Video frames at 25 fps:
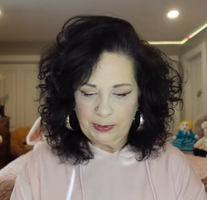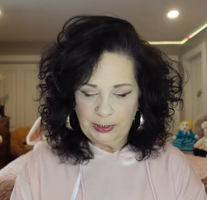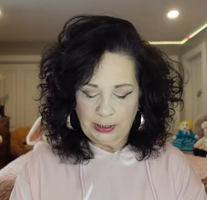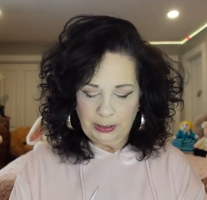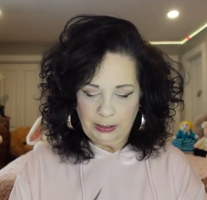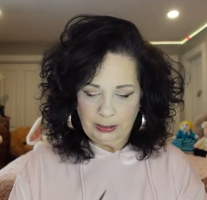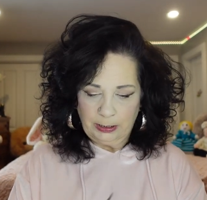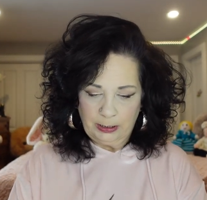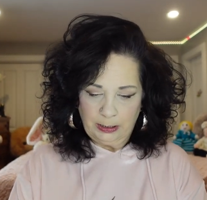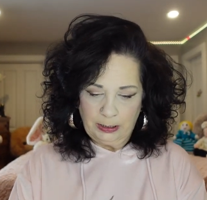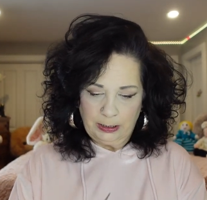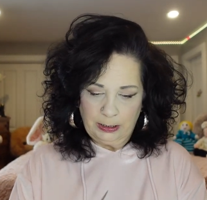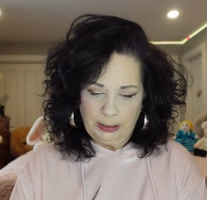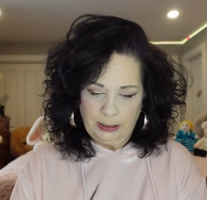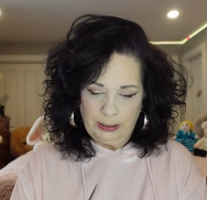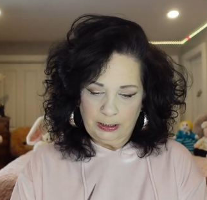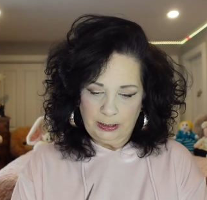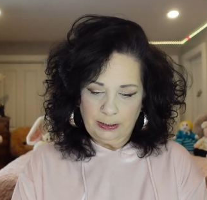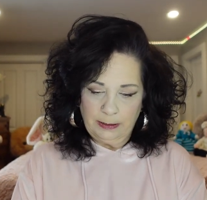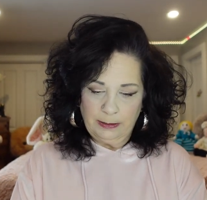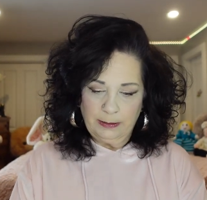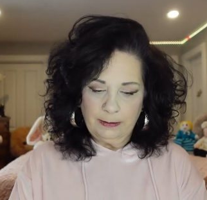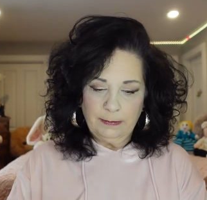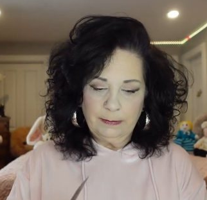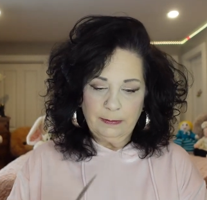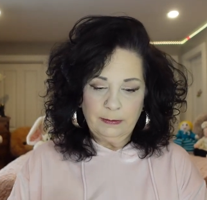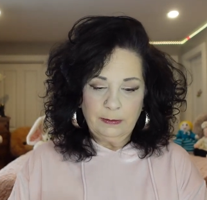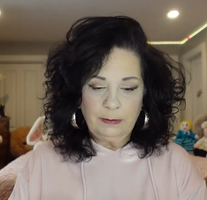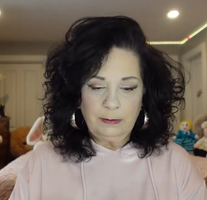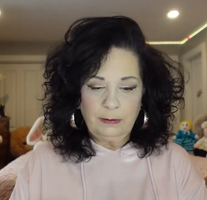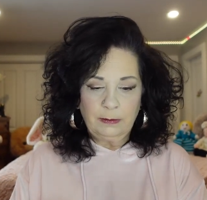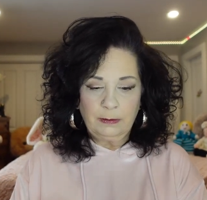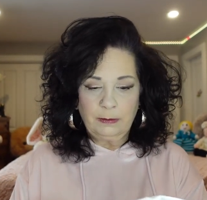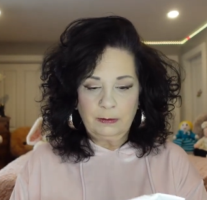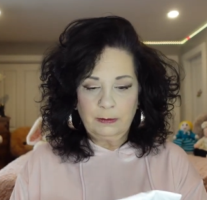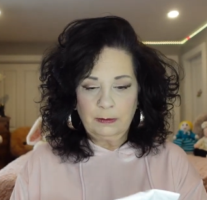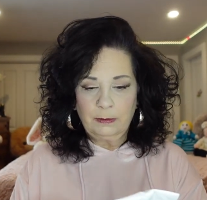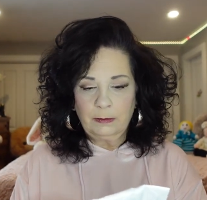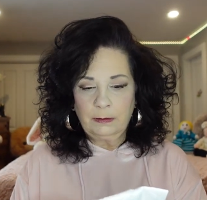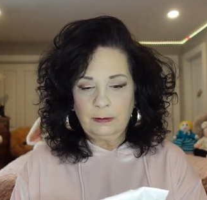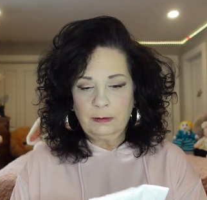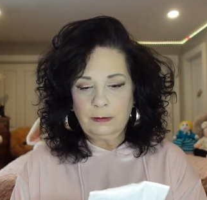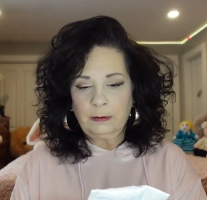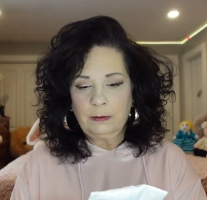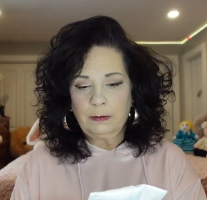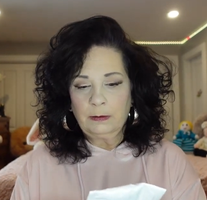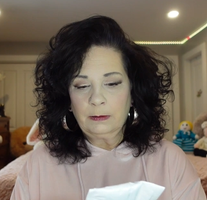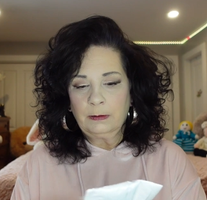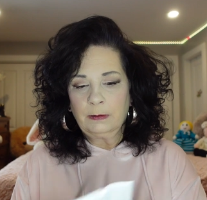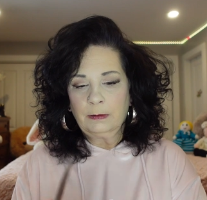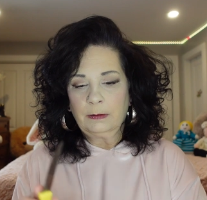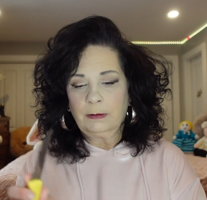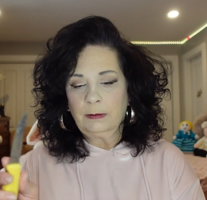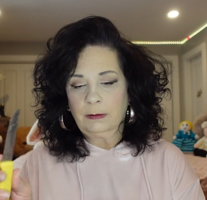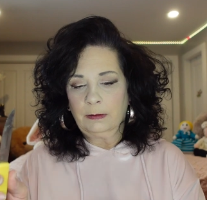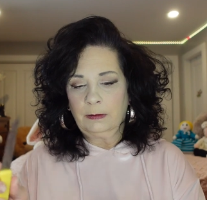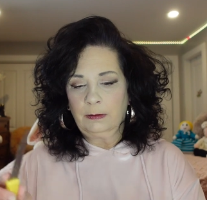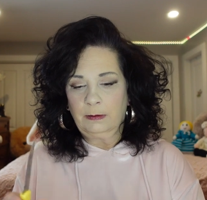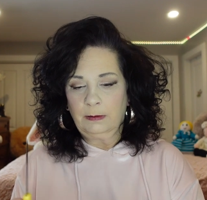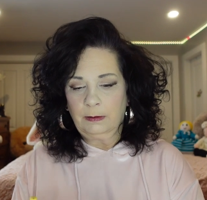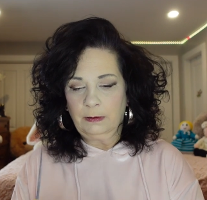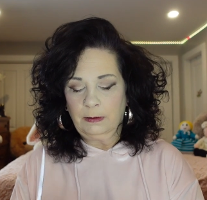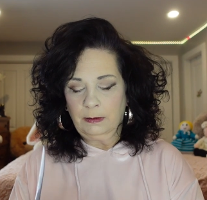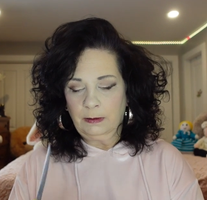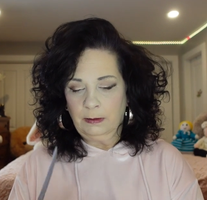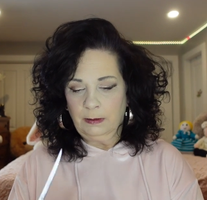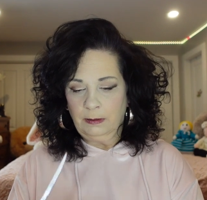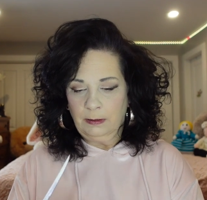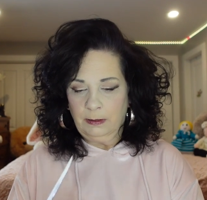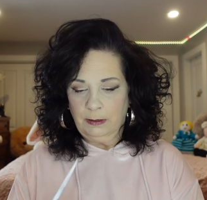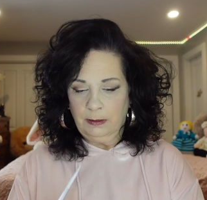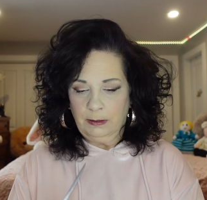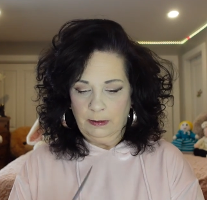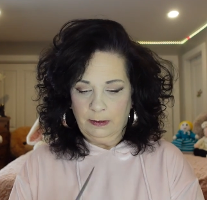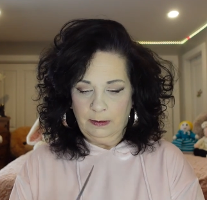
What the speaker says: [no speech]